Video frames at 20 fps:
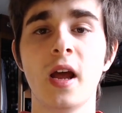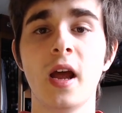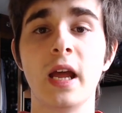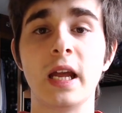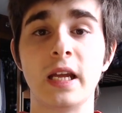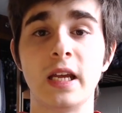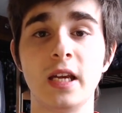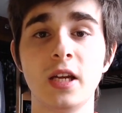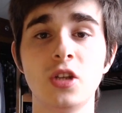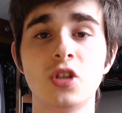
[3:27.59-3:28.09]

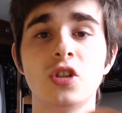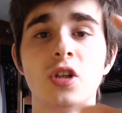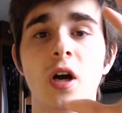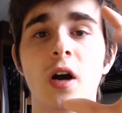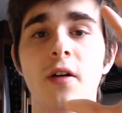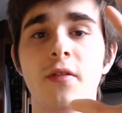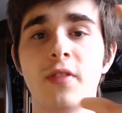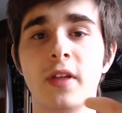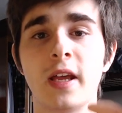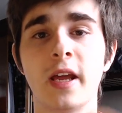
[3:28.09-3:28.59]
each of the
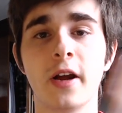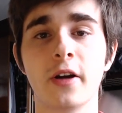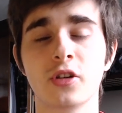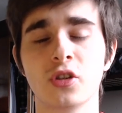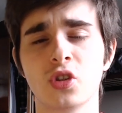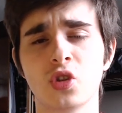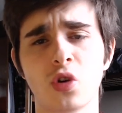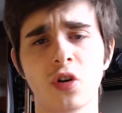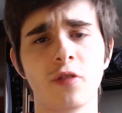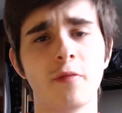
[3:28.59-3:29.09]
characters sort
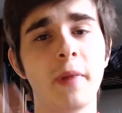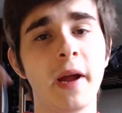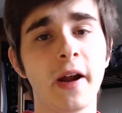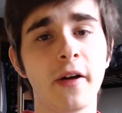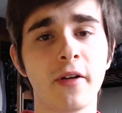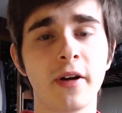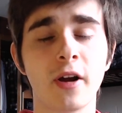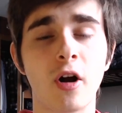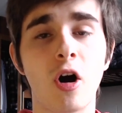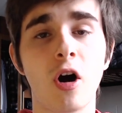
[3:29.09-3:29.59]
of pairing
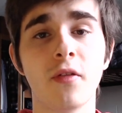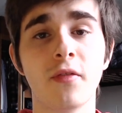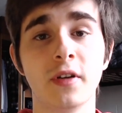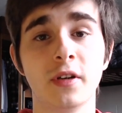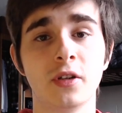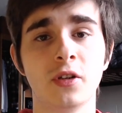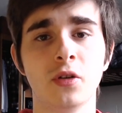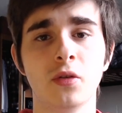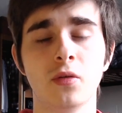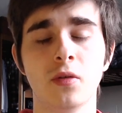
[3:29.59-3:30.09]
off
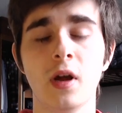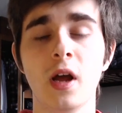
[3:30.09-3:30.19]
into